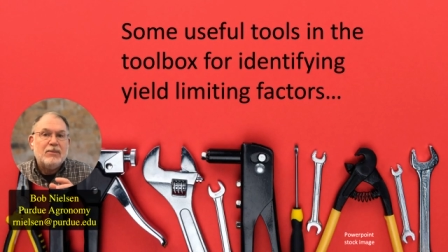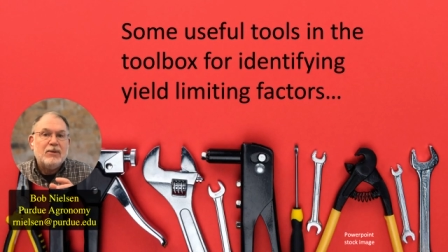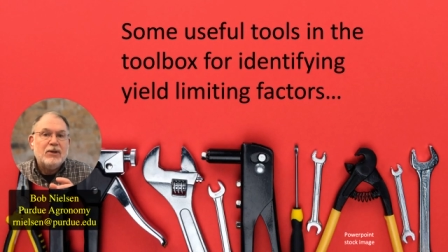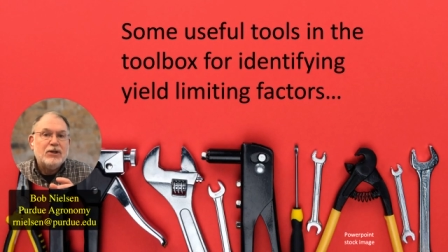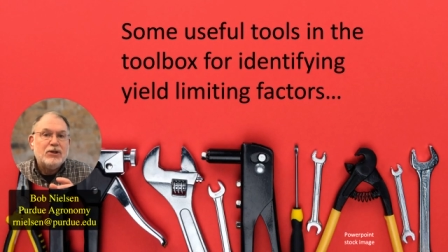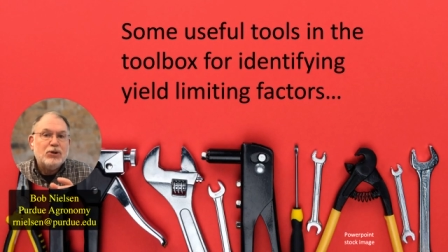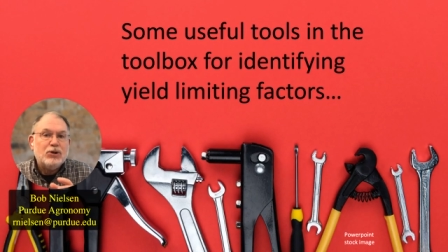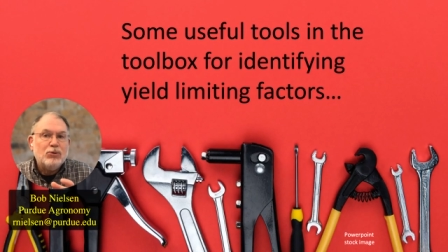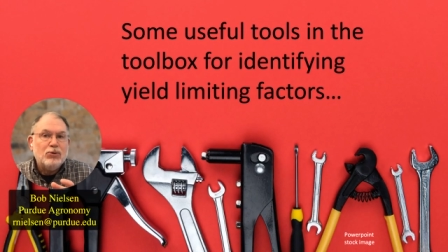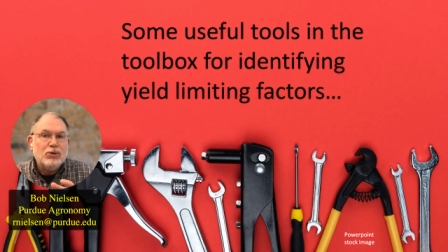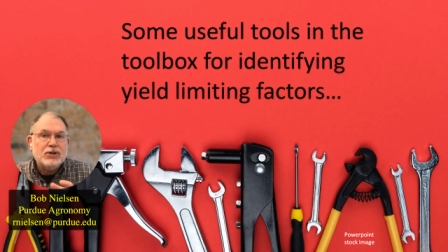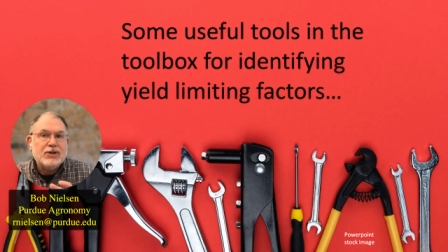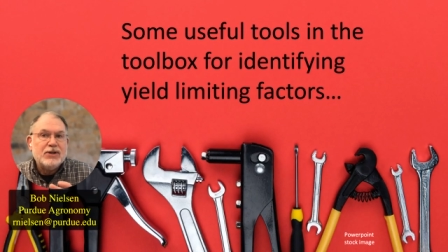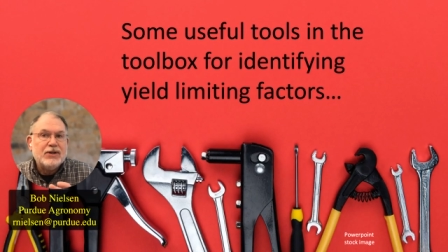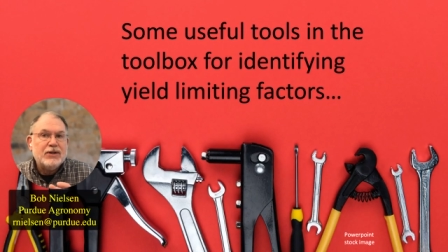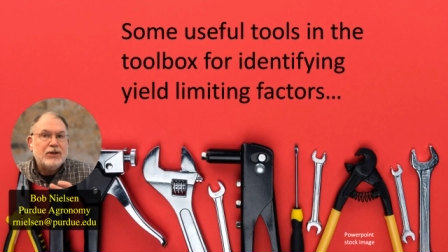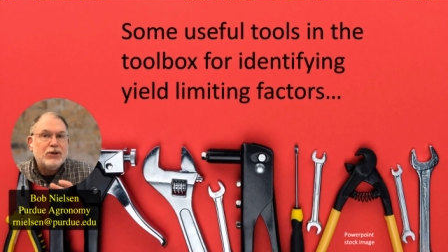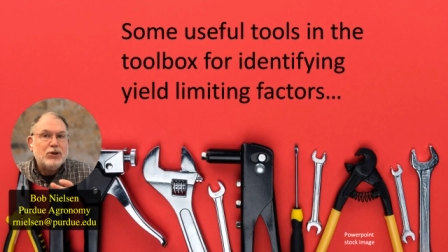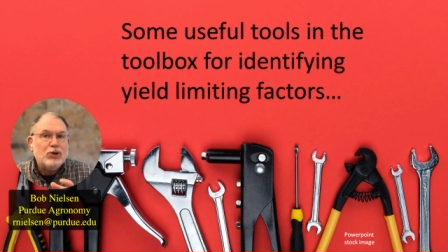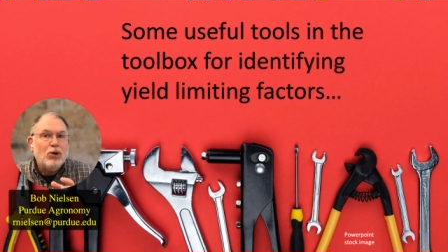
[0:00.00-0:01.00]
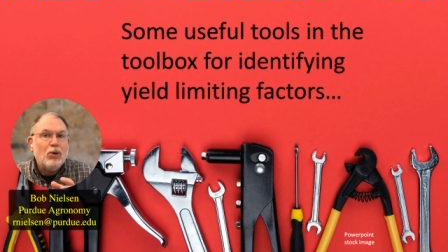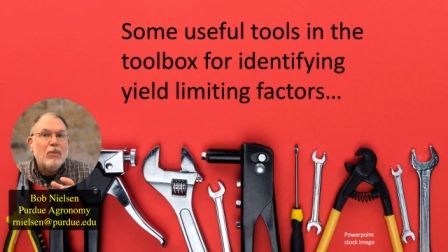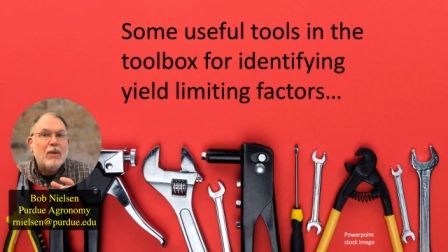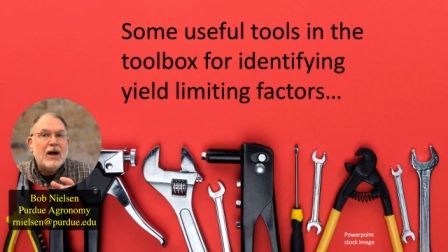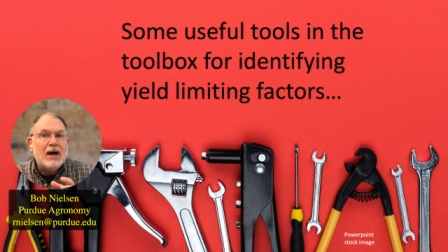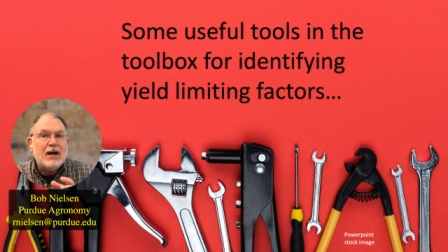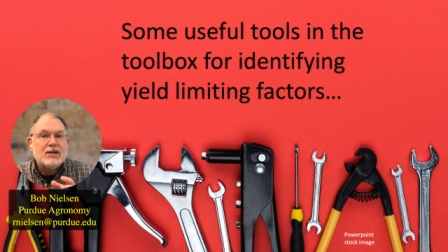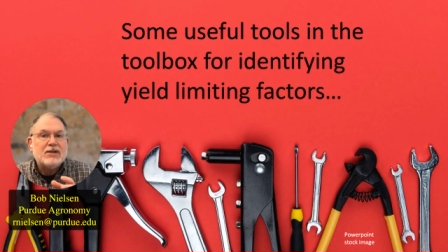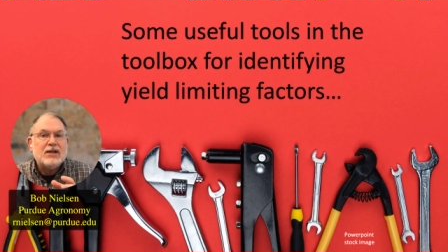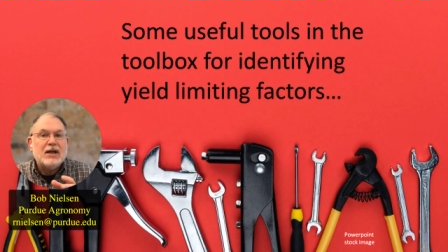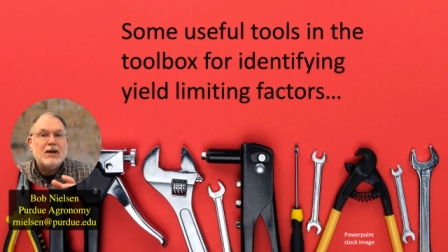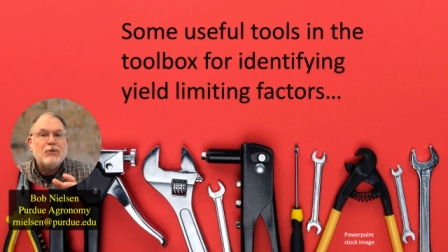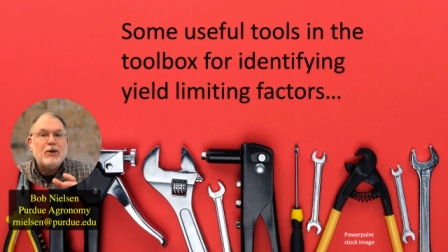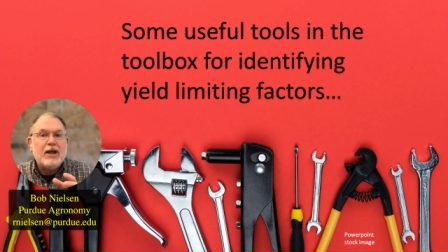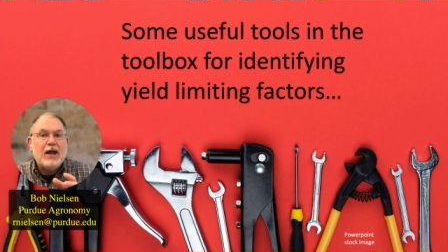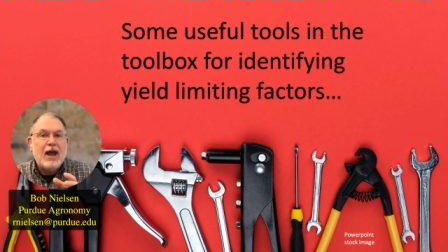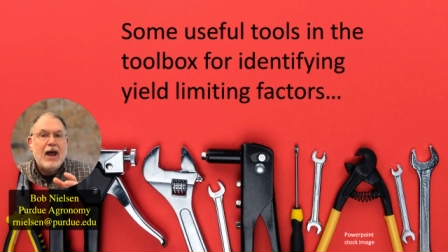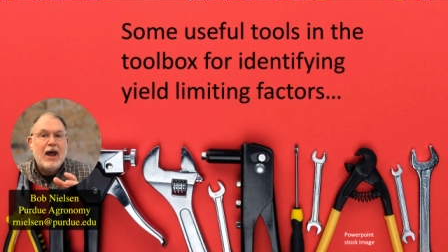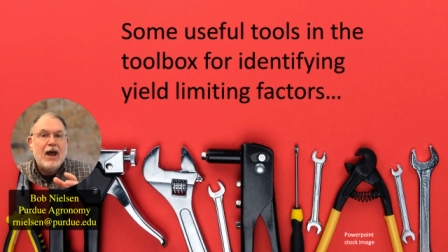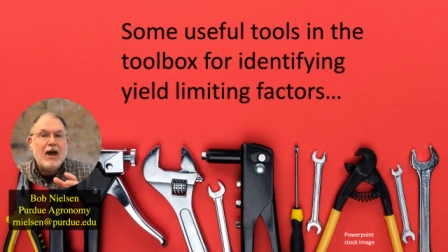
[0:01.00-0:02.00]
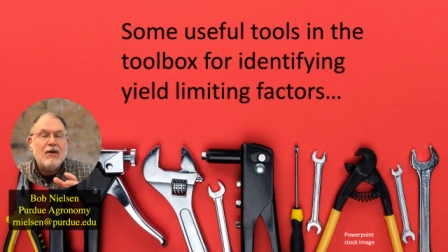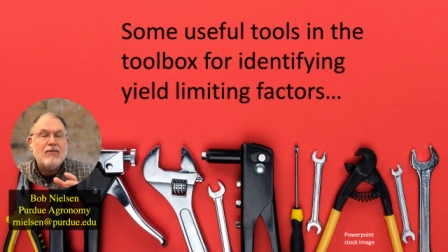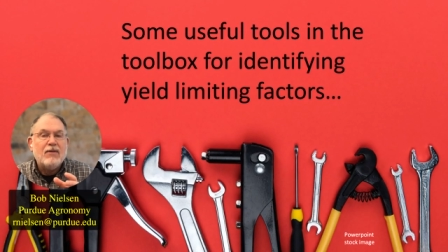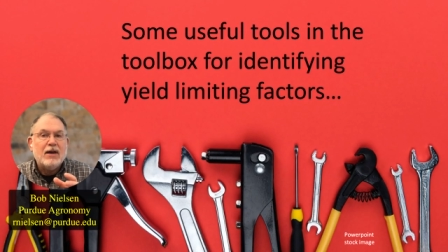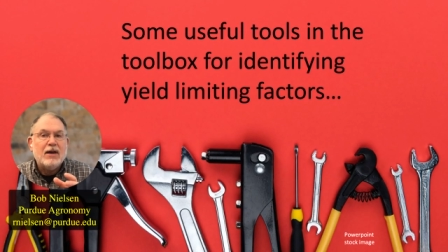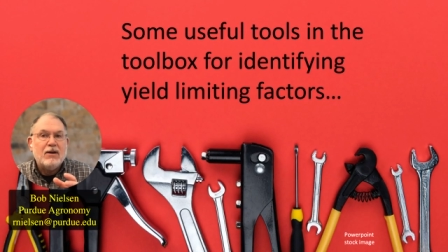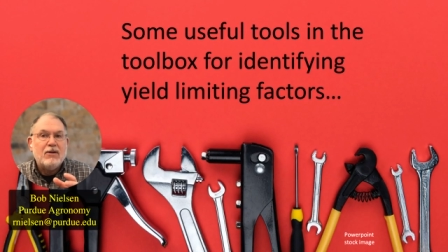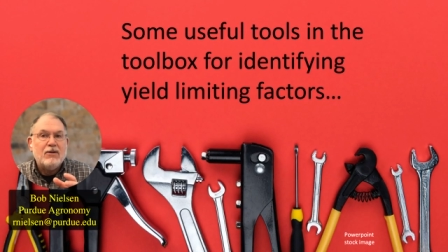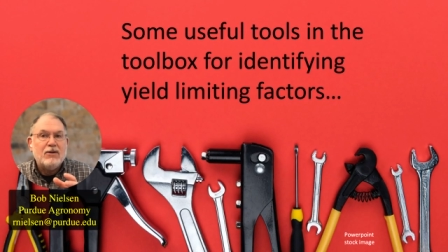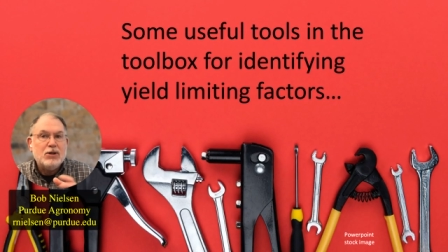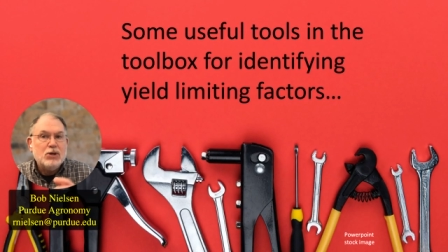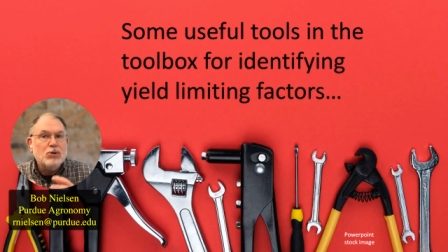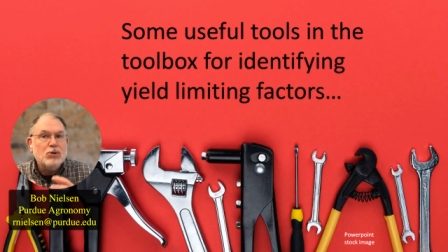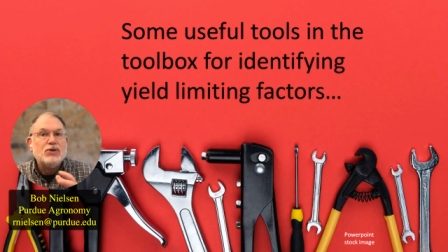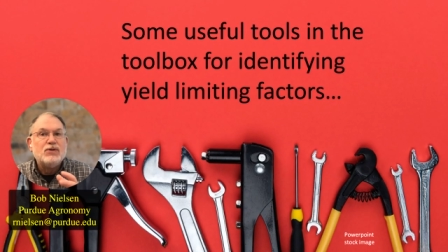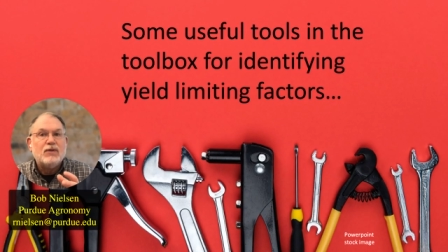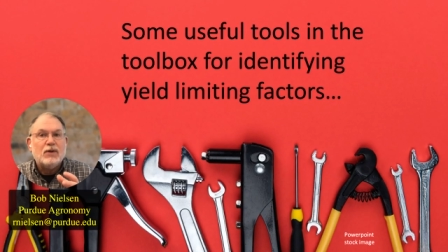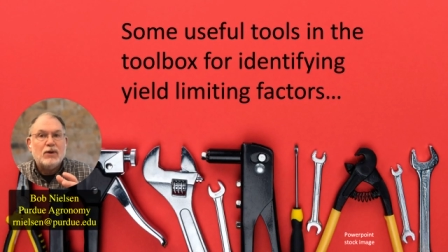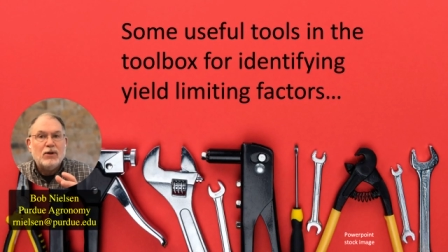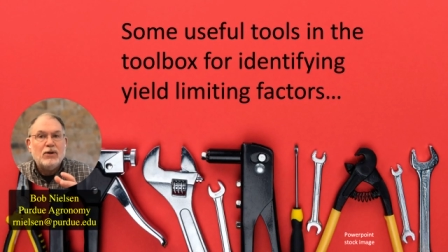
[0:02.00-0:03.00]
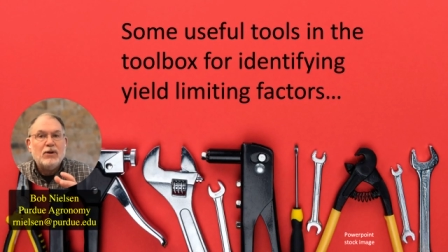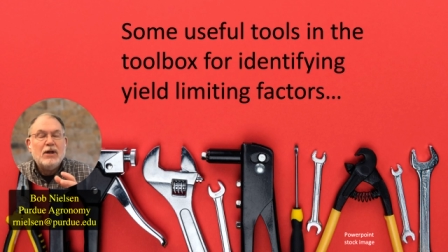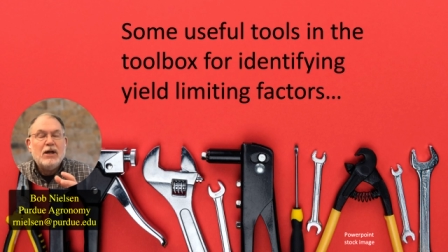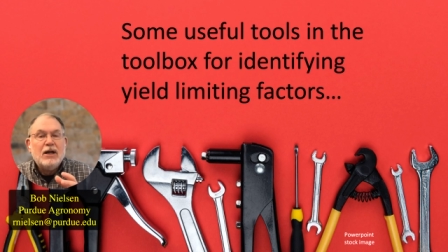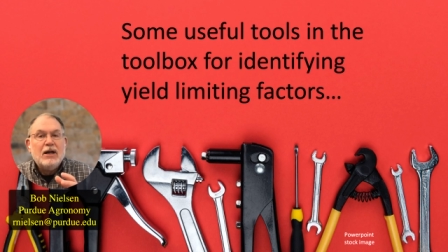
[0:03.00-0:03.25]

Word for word: of the tools in the toolbox that we have that are useful